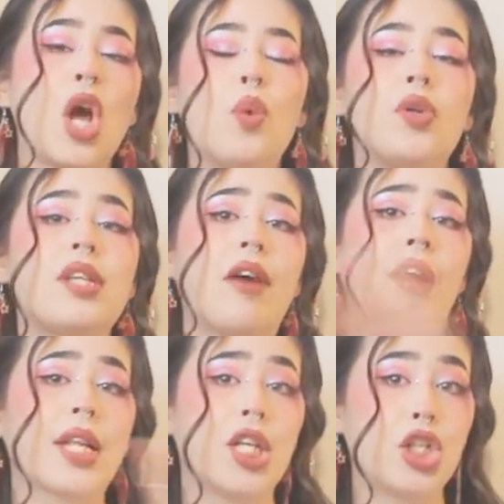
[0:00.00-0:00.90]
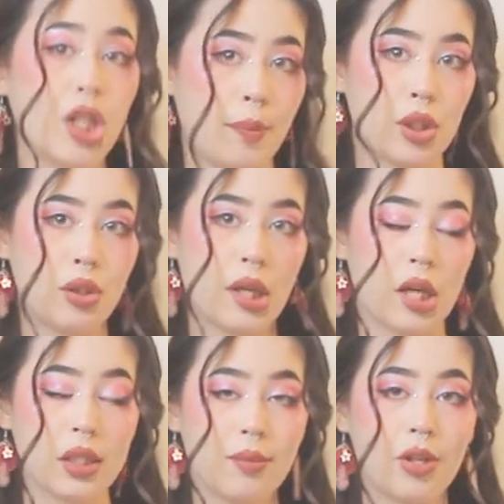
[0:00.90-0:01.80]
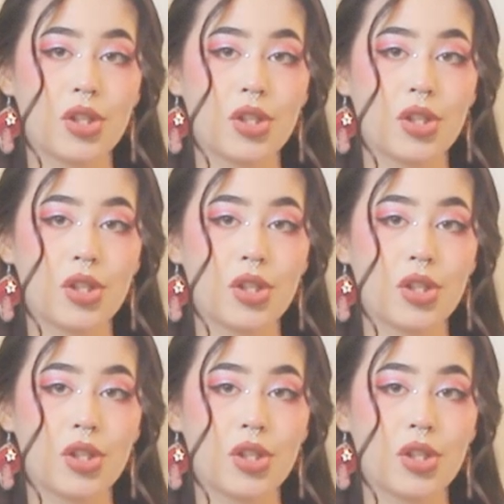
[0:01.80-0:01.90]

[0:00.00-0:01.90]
will directly ship it to the customer.